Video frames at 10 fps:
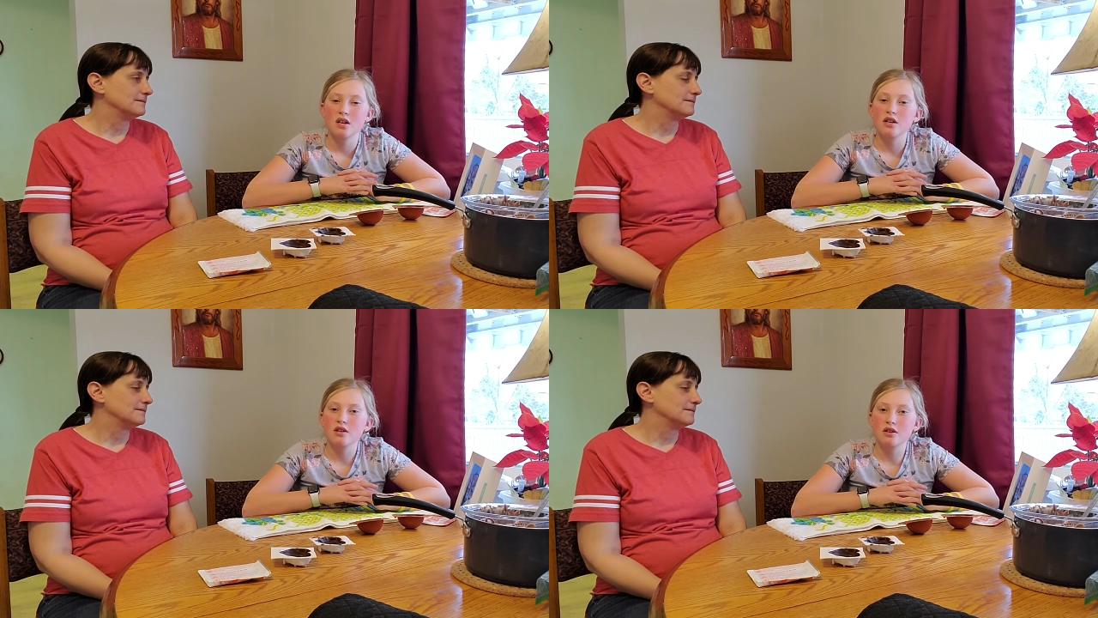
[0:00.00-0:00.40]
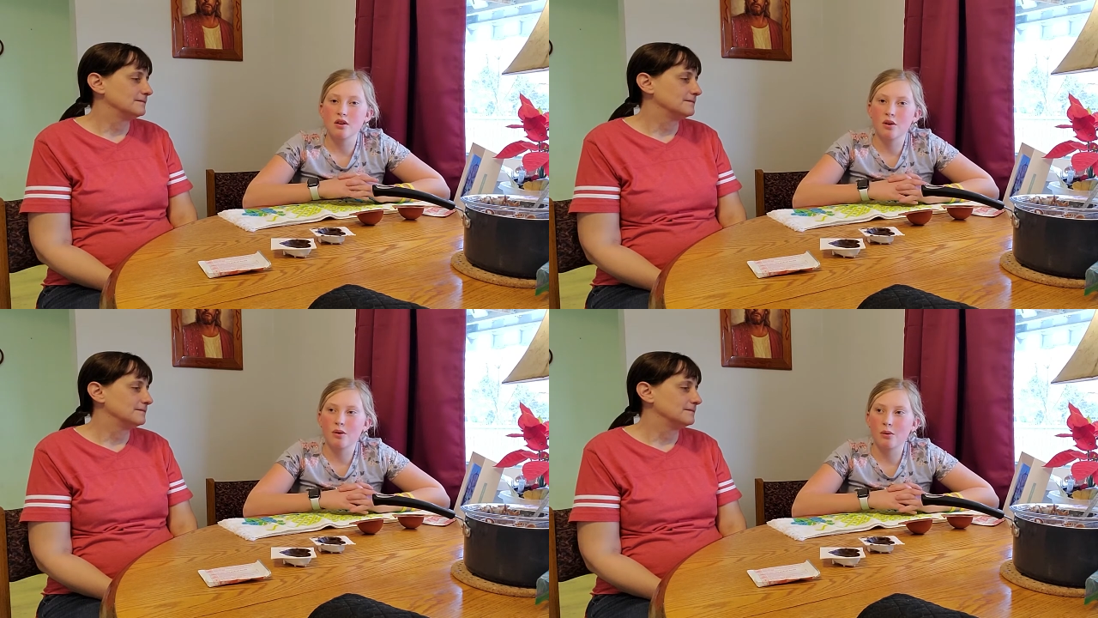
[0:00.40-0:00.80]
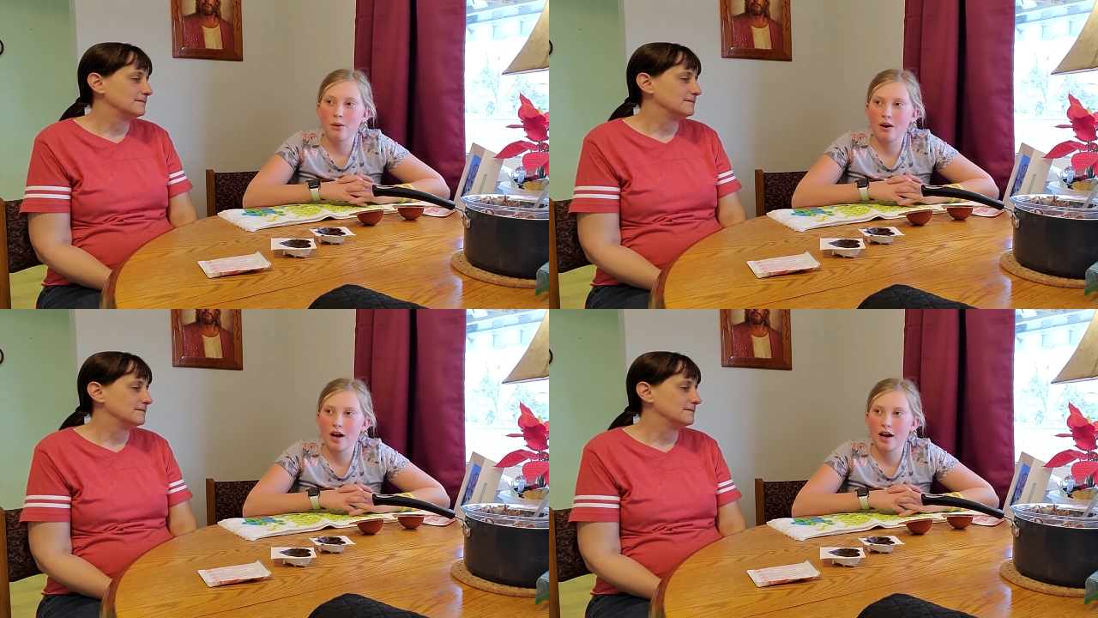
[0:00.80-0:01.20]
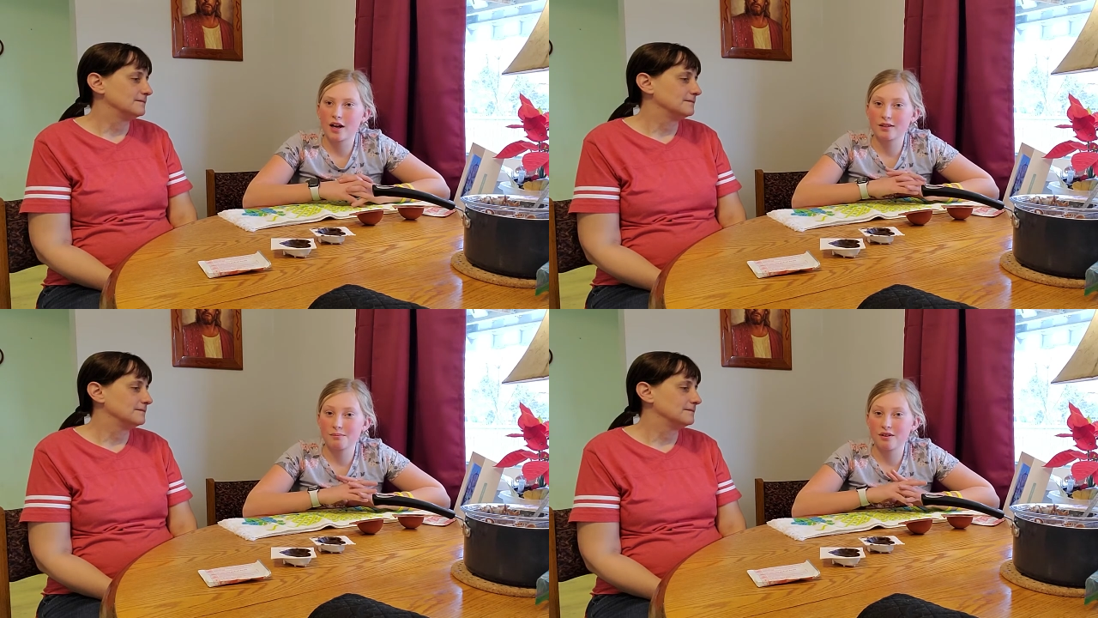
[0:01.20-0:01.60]
Speaker 1: So I
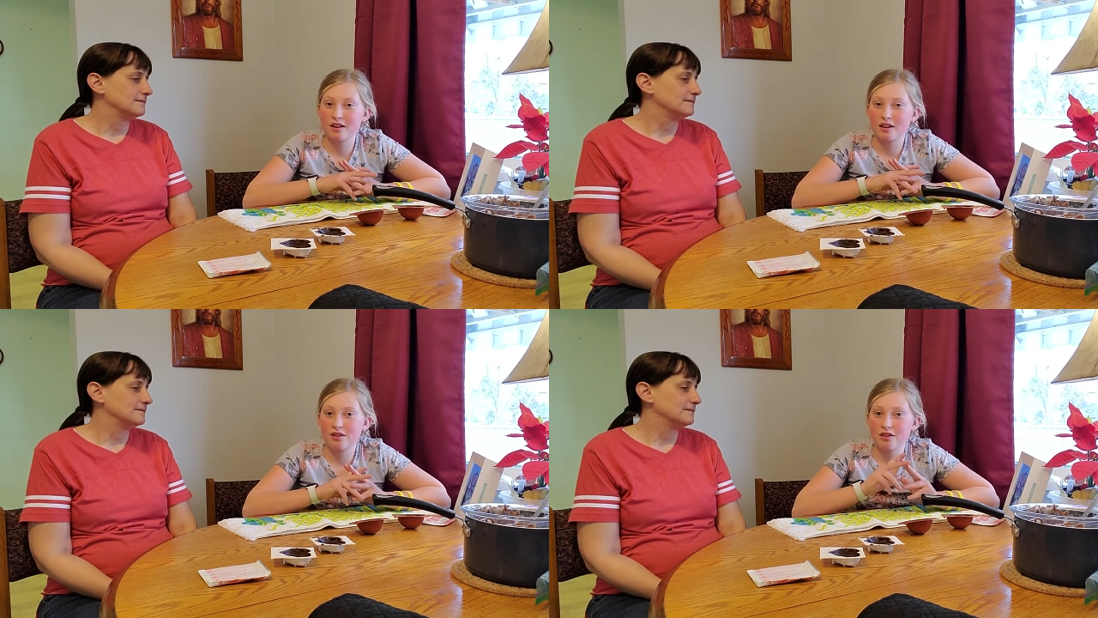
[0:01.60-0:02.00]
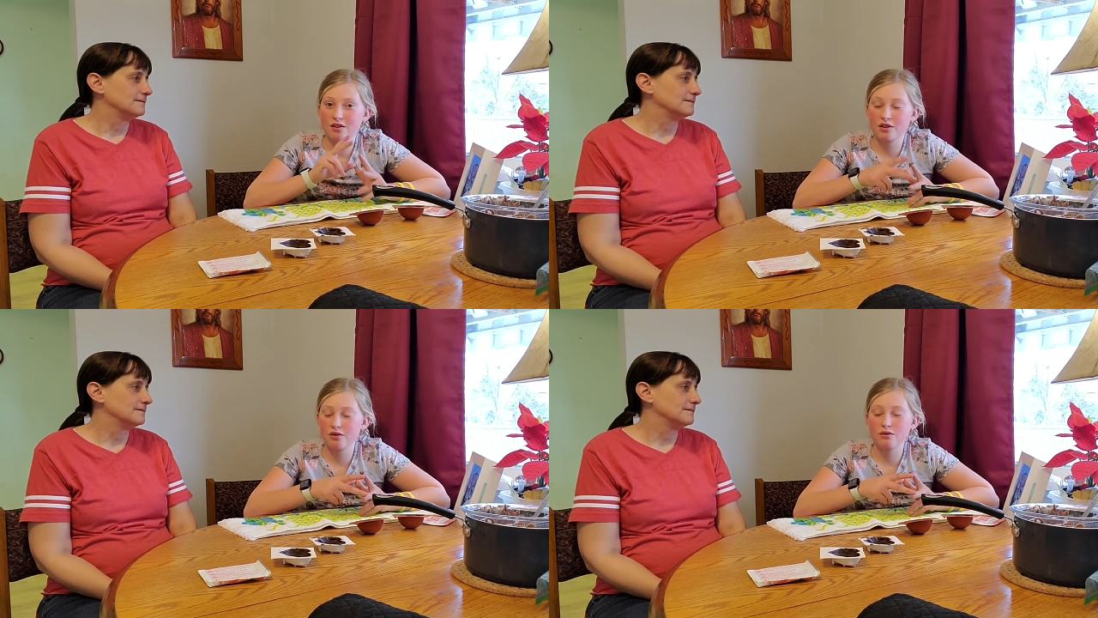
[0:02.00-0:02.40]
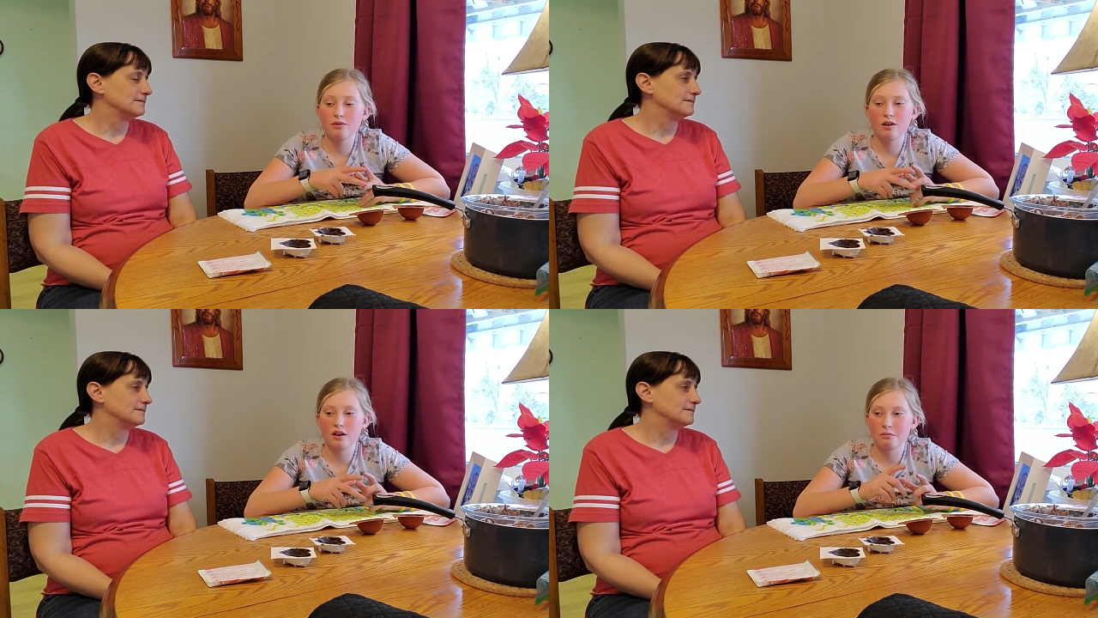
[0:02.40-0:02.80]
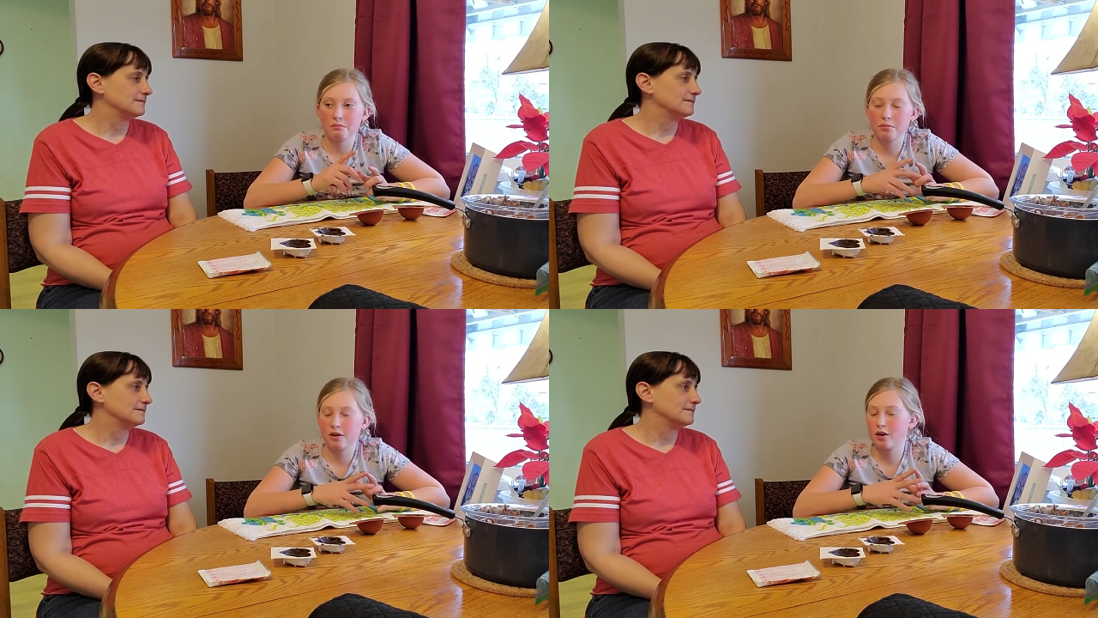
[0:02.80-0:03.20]
had to plug in the two
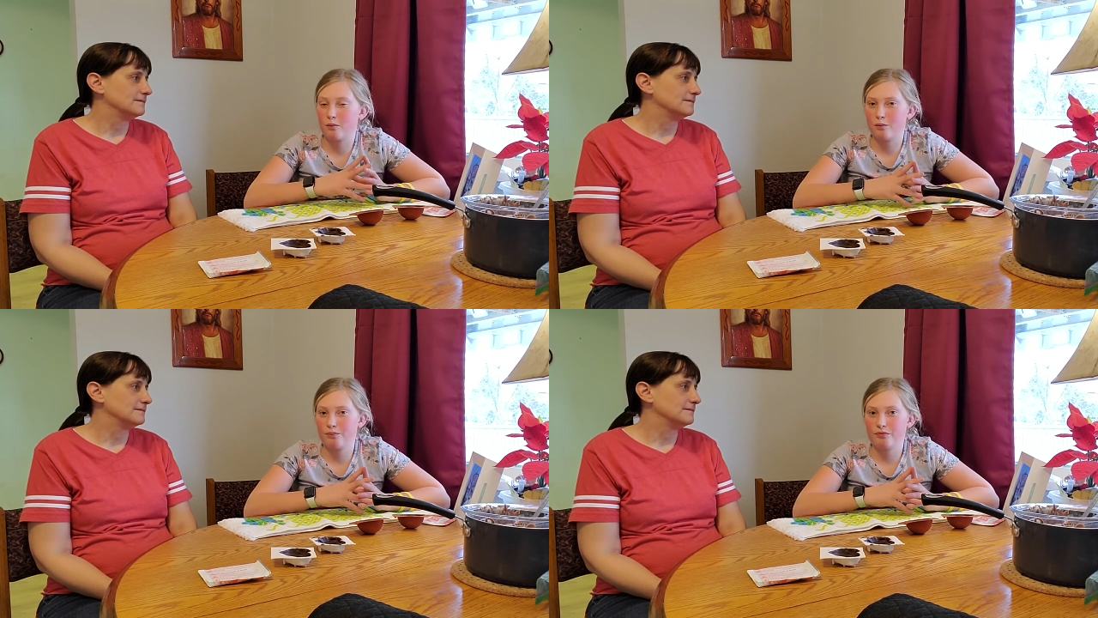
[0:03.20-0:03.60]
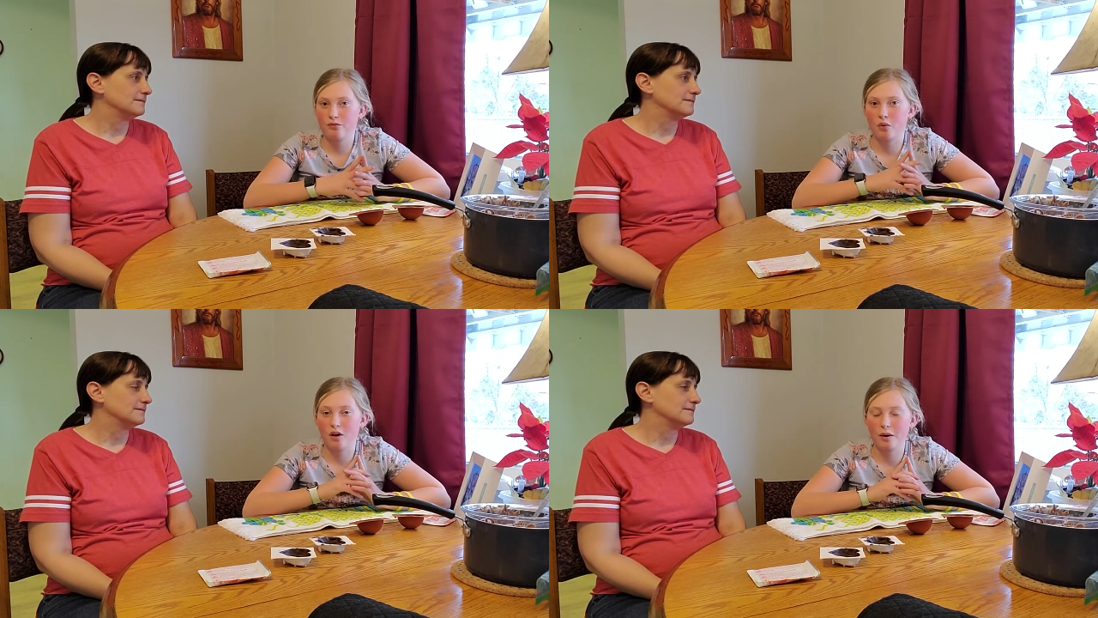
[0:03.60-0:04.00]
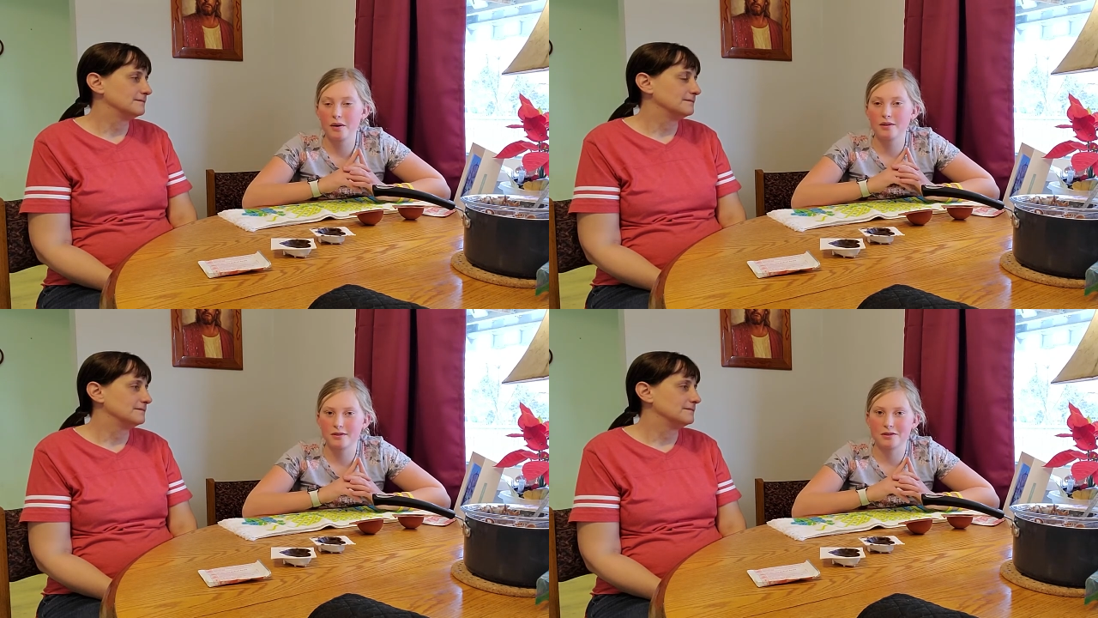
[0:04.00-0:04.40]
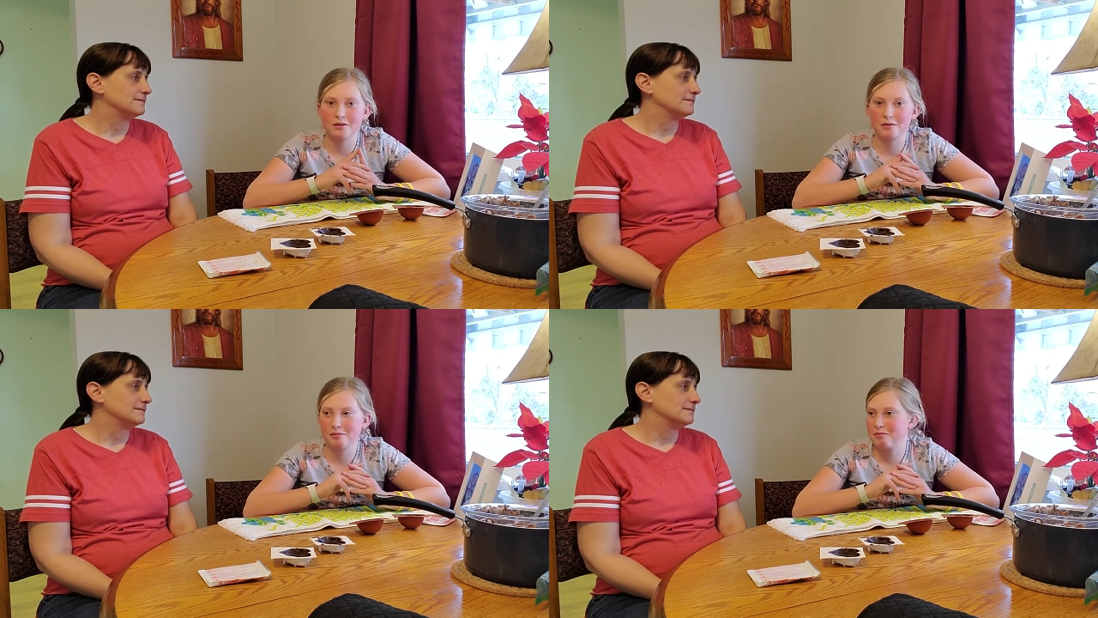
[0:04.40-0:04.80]
and put on one. So